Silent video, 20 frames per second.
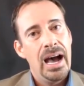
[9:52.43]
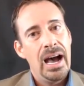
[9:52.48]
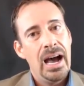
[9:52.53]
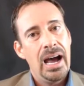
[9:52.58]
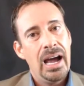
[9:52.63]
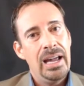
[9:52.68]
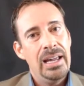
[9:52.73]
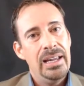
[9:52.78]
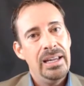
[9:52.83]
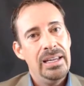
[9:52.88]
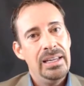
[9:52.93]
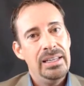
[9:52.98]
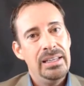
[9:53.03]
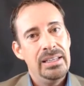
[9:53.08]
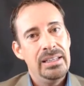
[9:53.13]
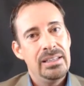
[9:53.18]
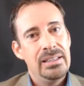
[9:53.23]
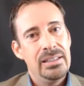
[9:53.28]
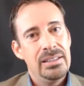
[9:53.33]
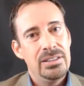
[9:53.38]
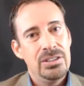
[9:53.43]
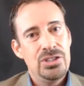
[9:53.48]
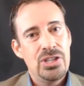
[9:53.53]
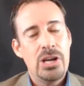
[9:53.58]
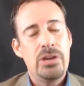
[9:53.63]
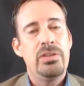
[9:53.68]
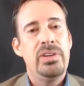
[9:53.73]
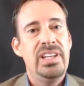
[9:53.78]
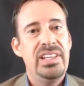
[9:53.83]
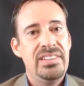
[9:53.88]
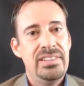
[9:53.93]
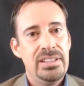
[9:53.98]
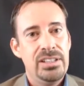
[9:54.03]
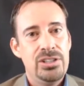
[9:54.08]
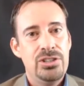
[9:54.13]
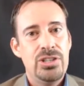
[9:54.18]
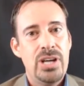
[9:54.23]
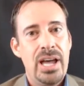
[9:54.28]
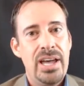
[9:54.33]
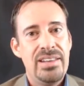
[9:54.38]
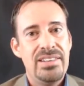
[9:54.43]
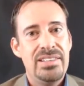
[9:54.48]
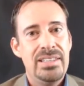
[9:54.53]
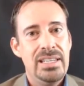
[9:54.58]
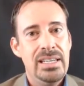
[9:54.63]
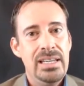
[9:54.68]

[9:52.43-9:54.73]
I generally suggest